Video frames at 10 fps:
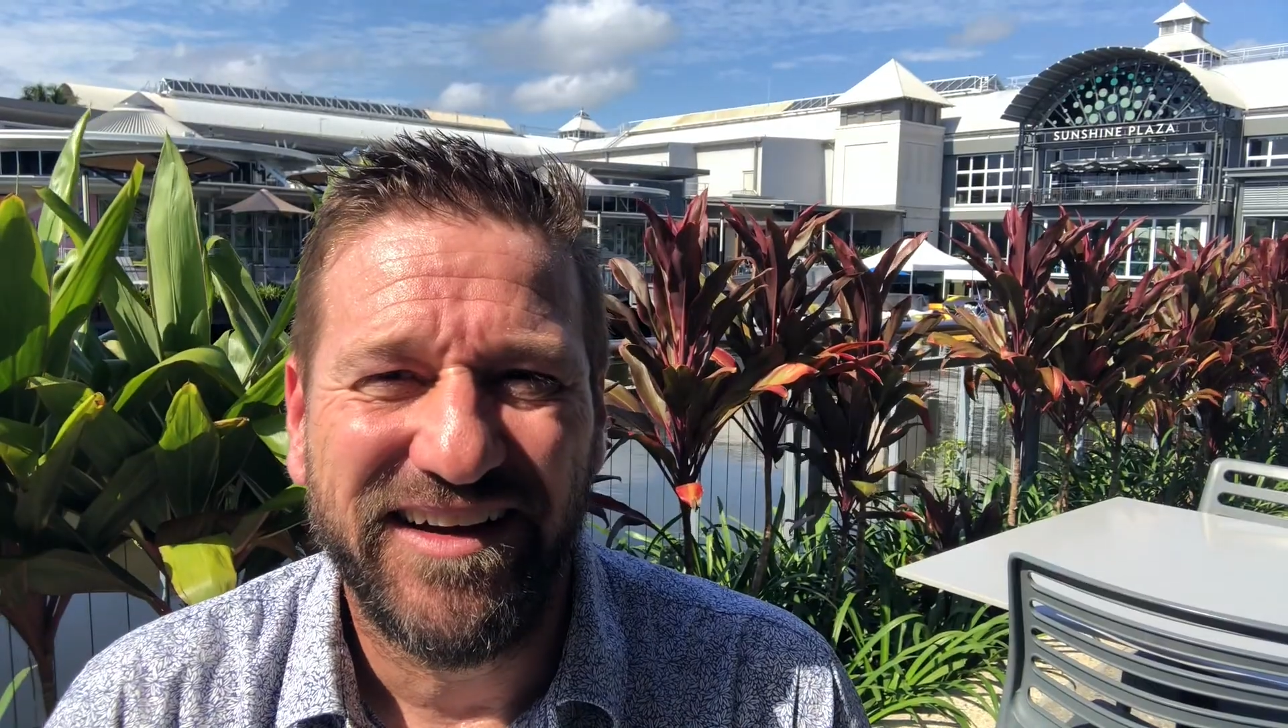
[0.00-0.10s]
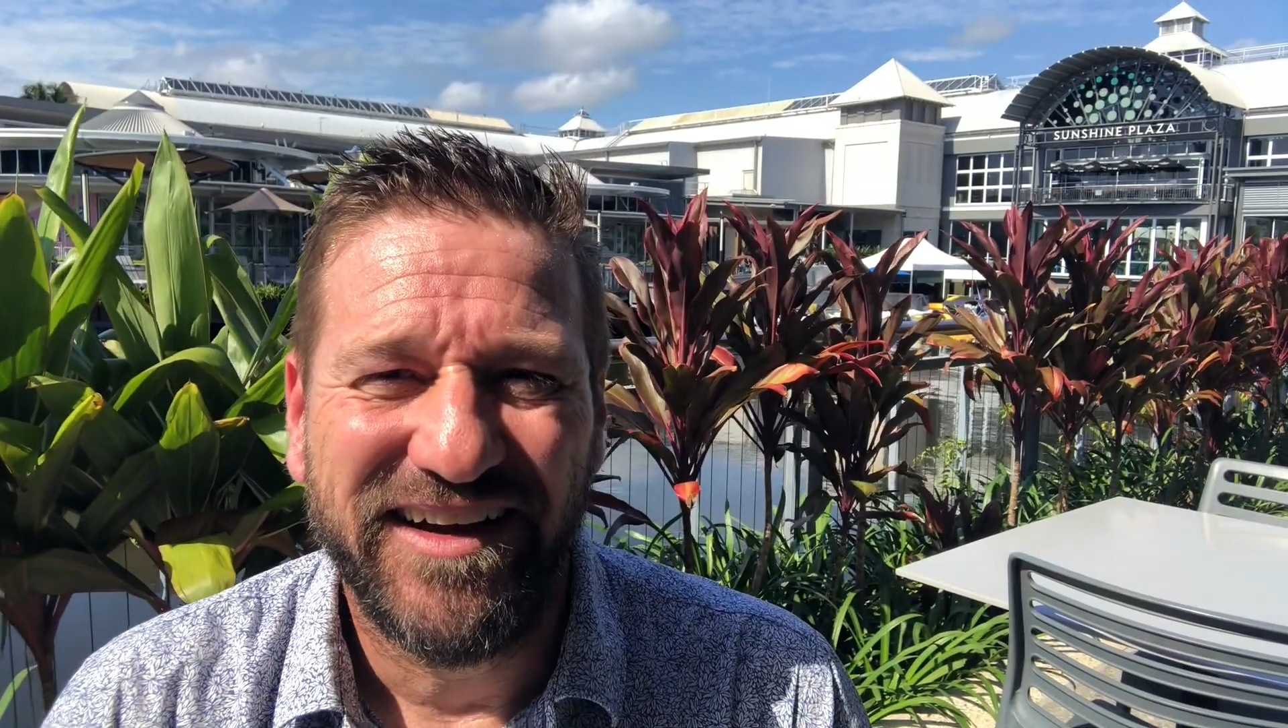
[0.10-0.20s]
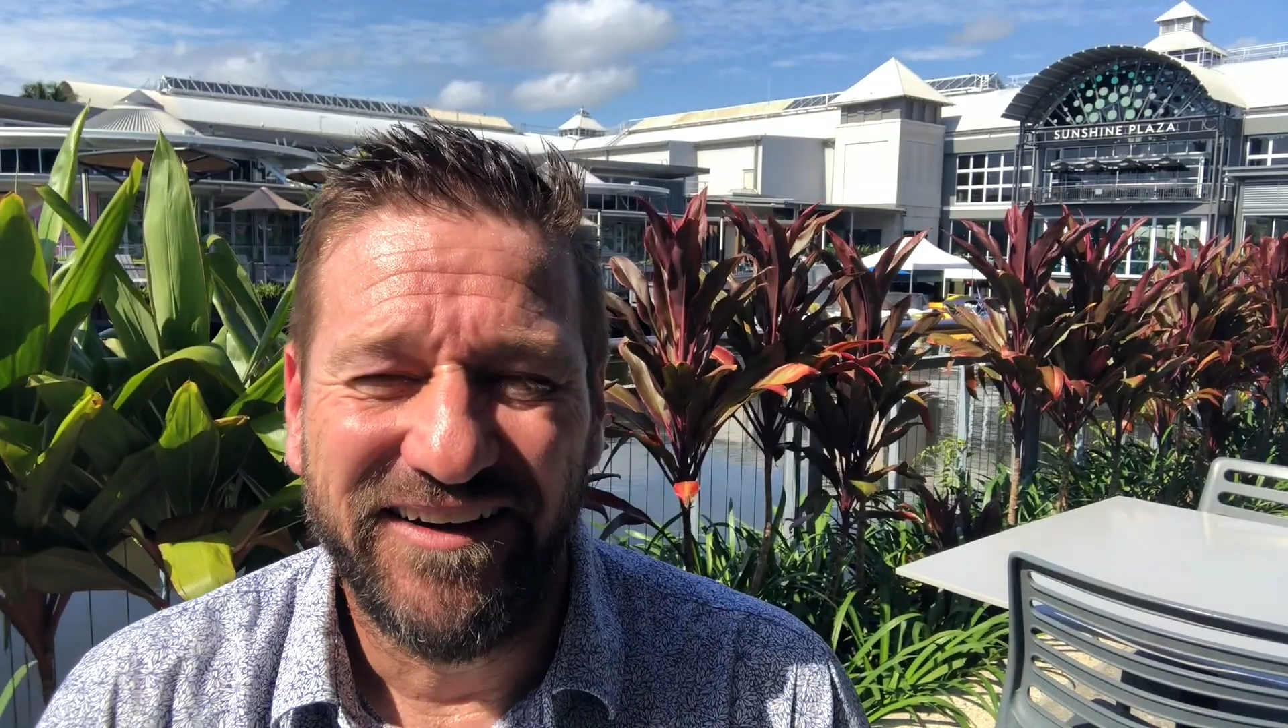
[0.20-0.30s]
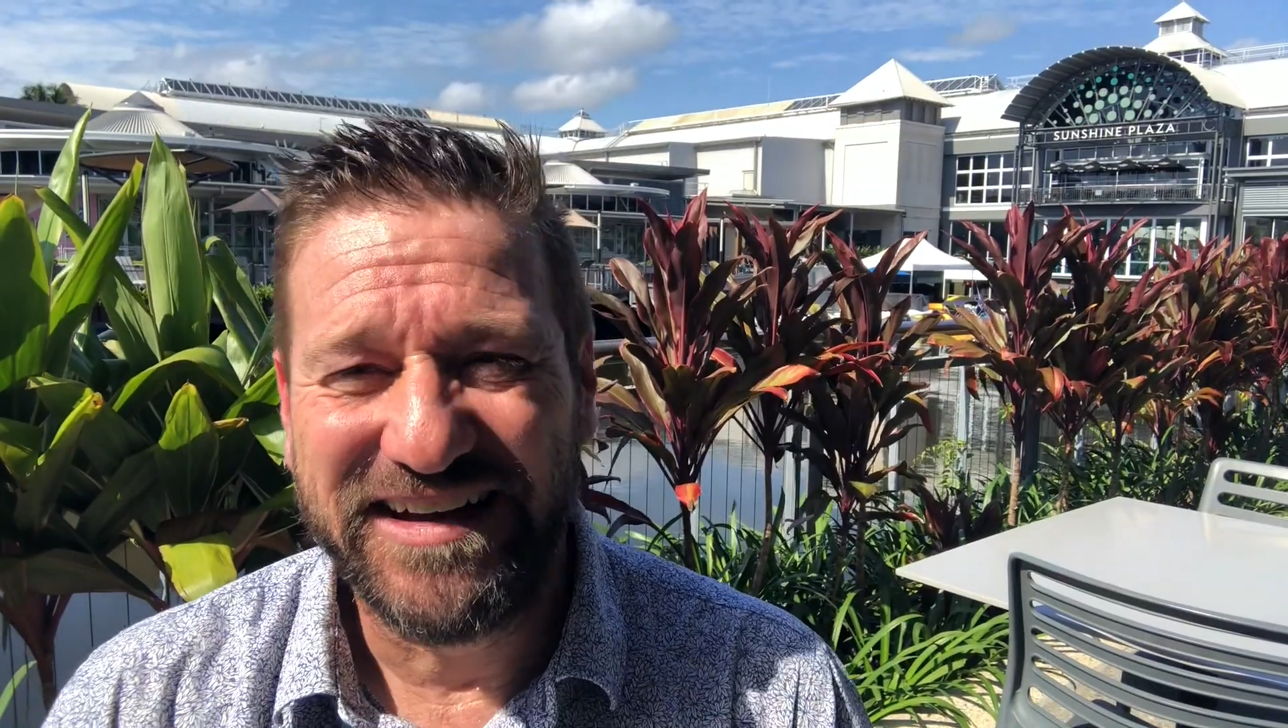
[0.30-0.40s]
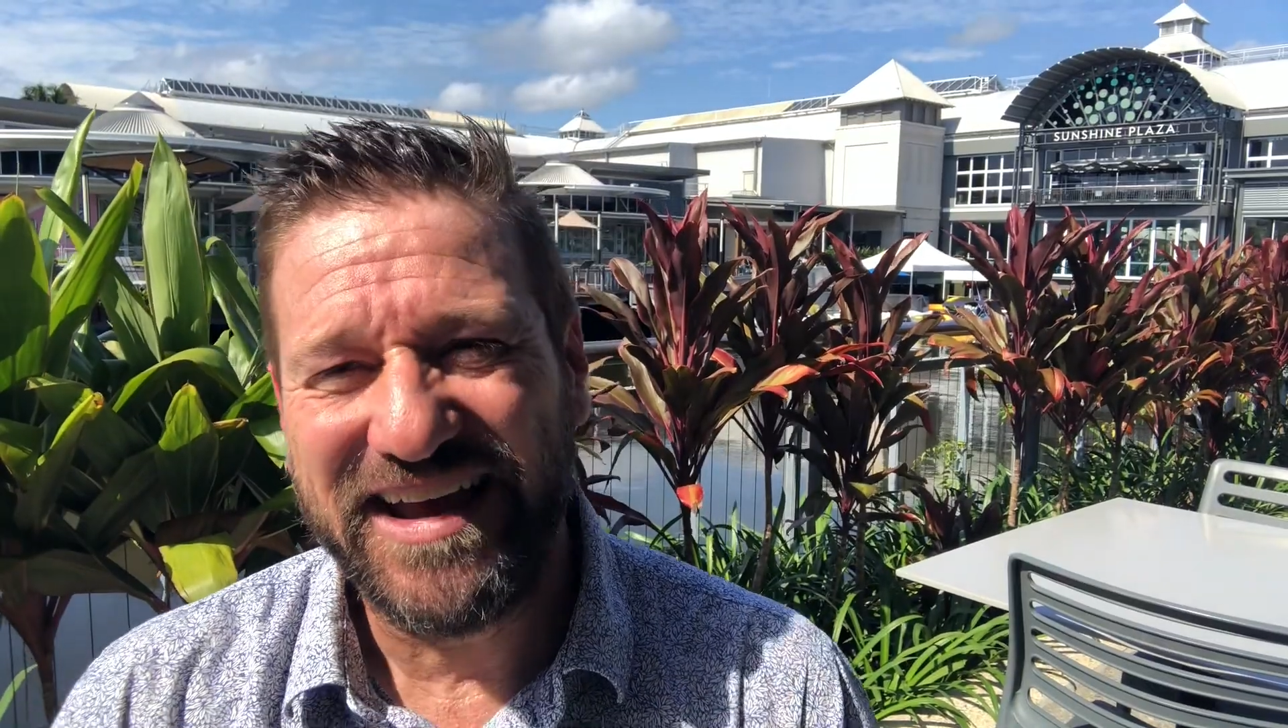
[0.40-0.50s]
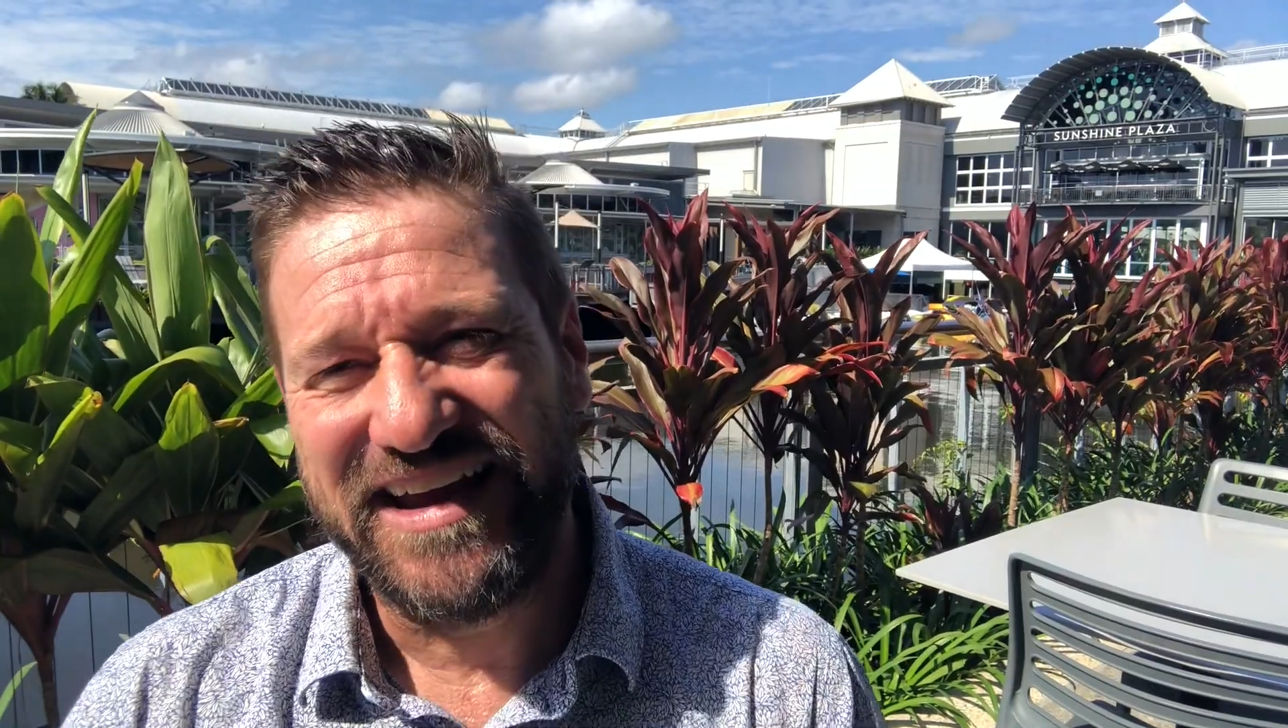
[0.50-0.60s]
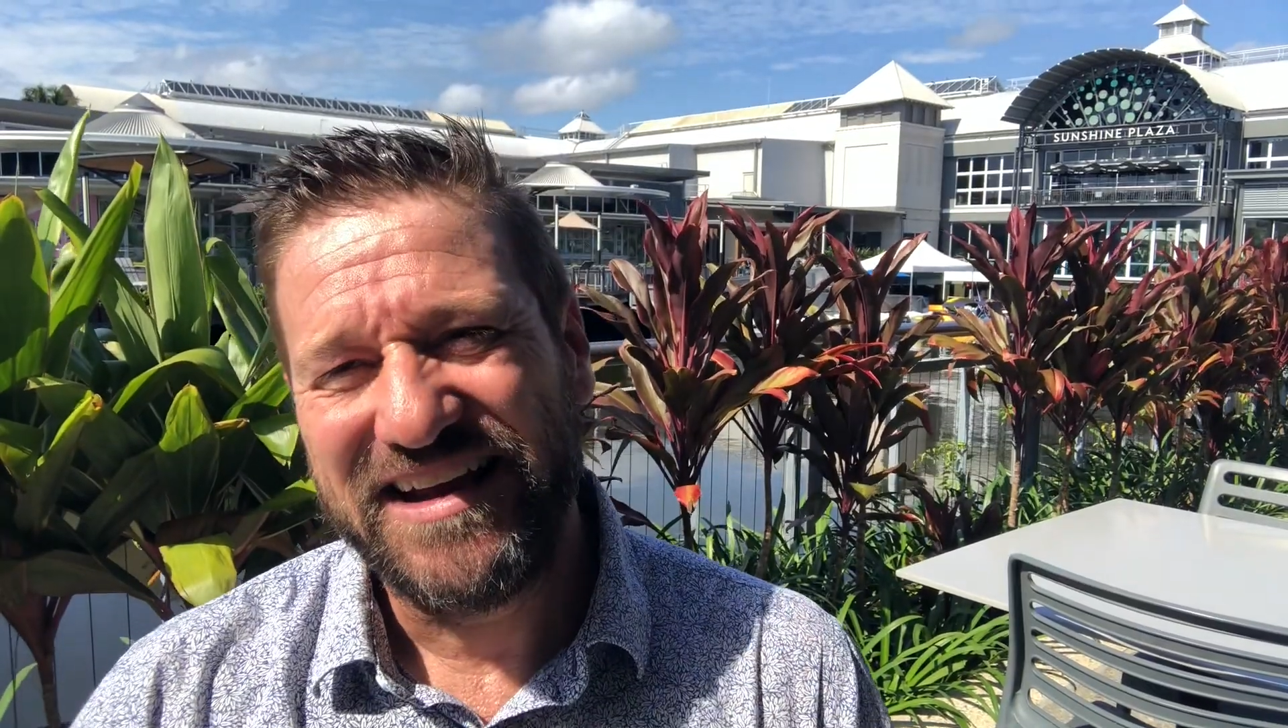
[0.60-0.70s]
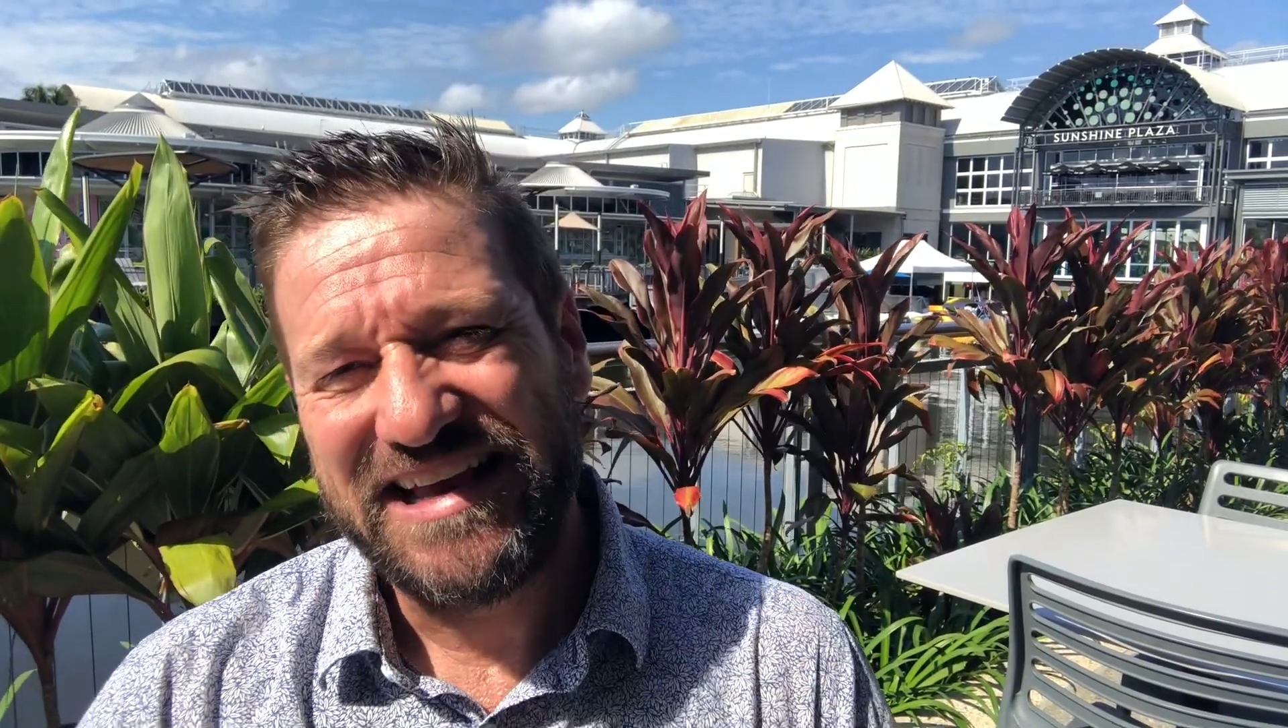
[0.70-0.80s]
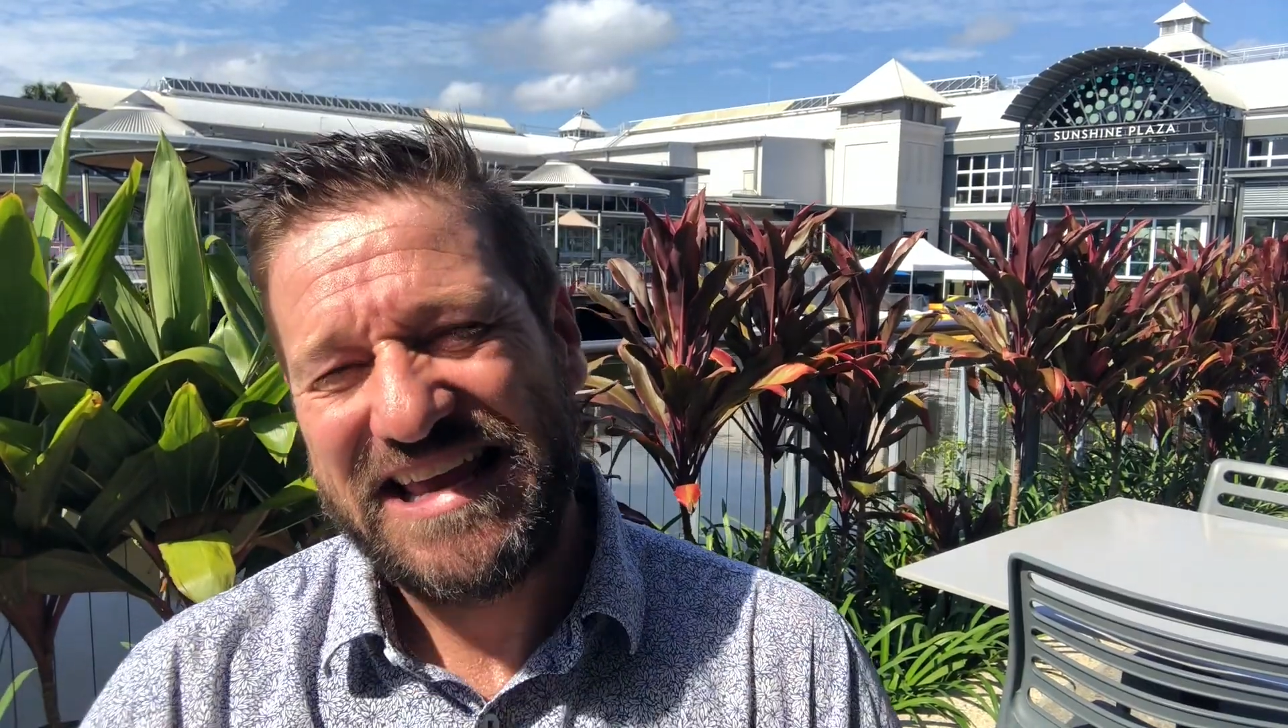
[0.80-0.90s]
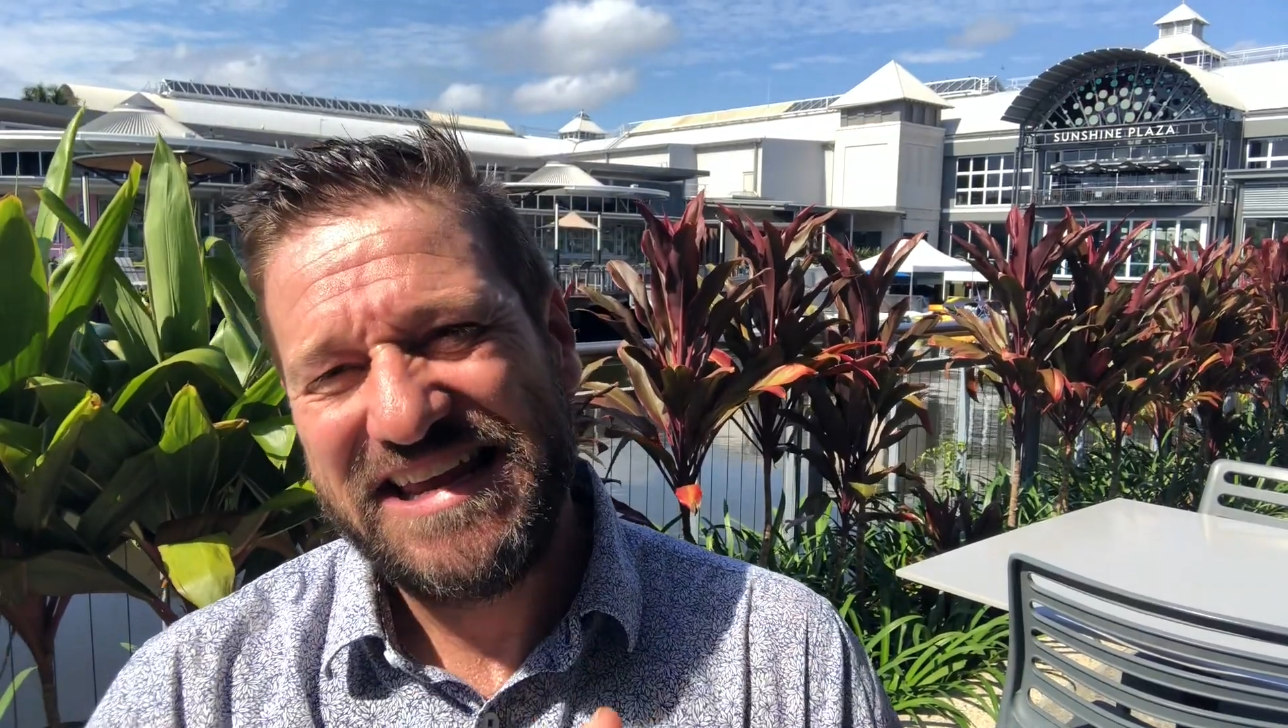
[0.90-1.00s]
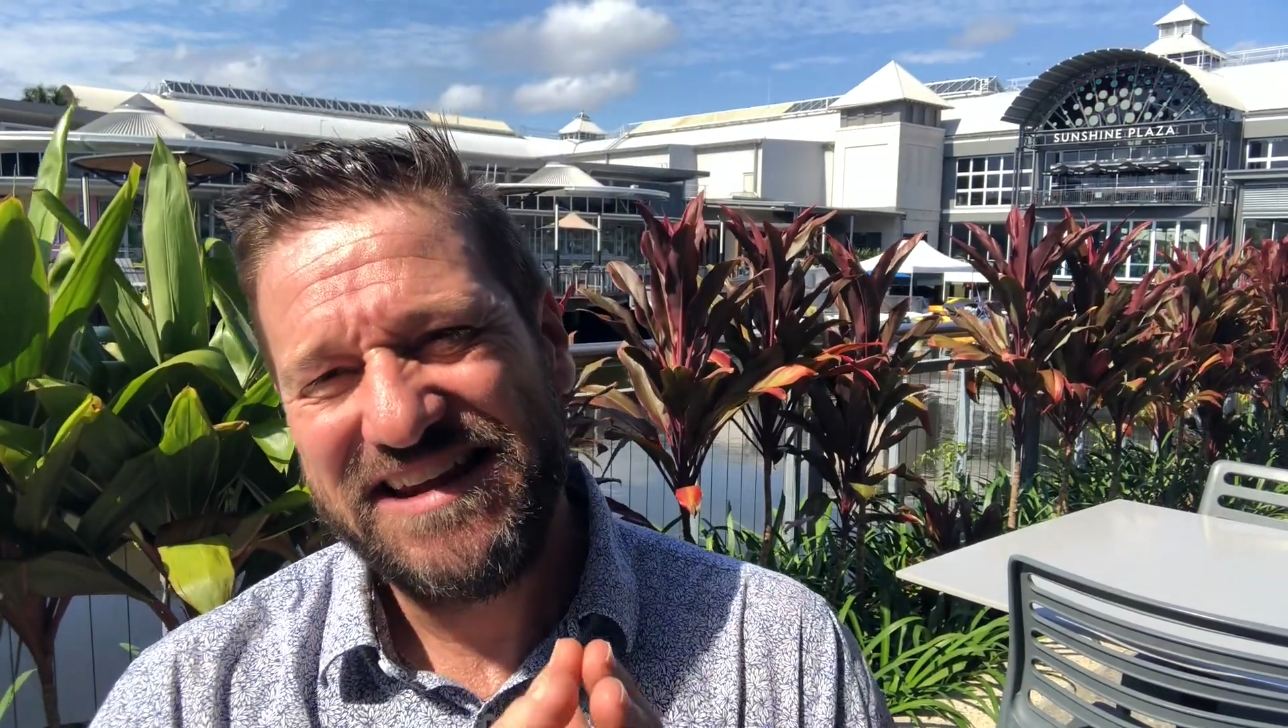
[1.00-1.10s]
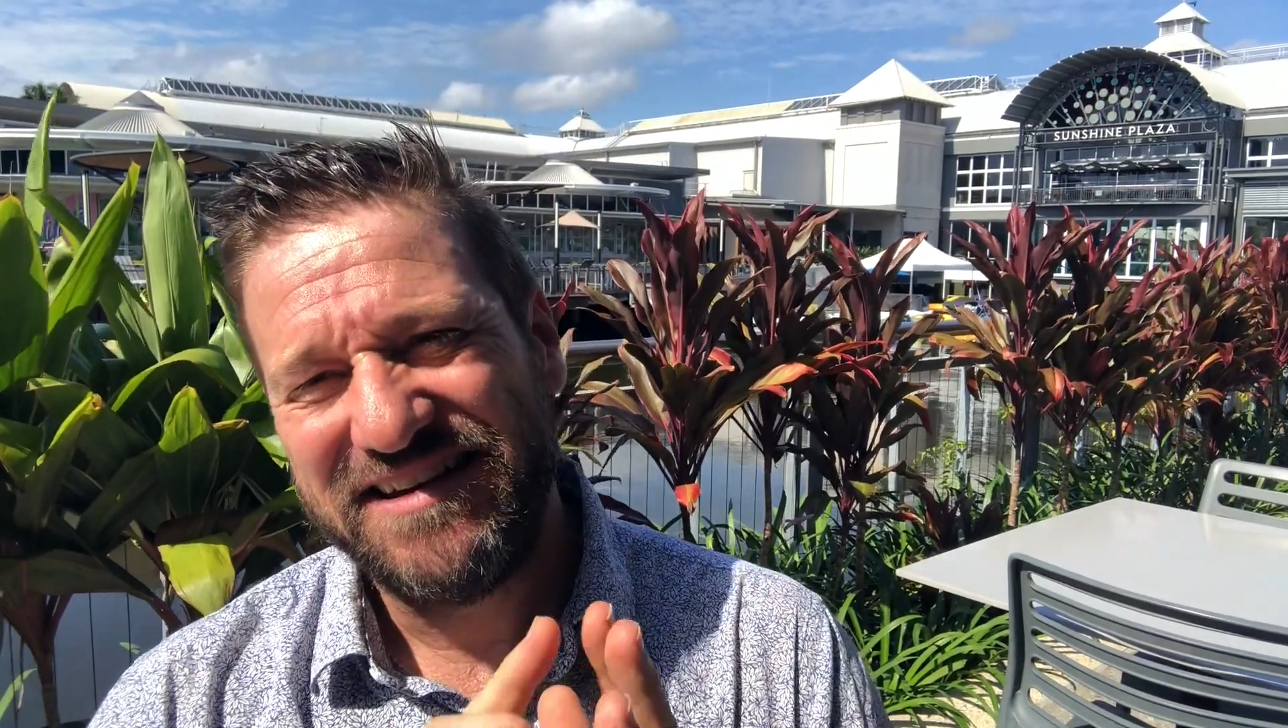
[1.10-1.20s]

Okay, now here